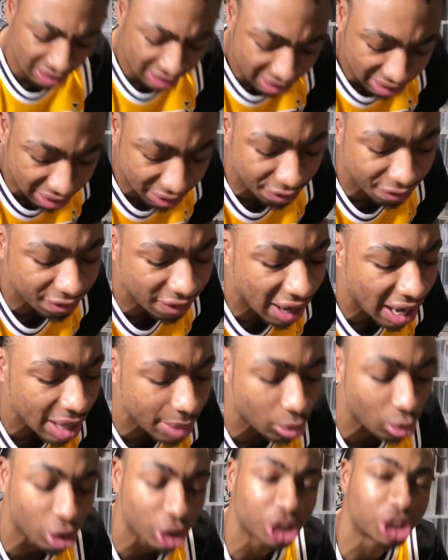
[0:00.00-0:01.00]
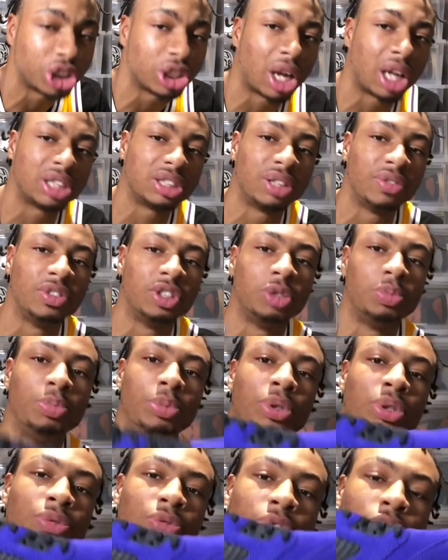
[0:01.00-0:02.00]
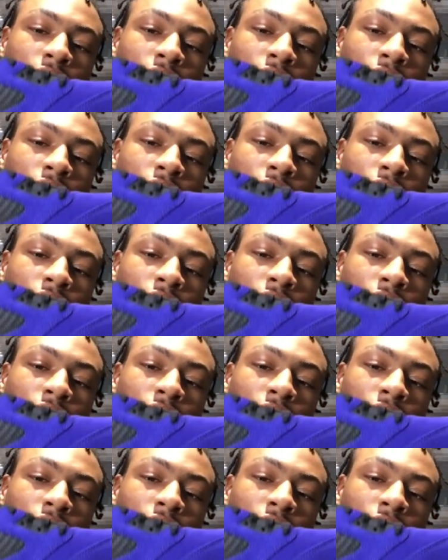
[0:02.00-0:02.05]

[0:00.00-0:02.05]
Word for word: to find more shots of this beautiful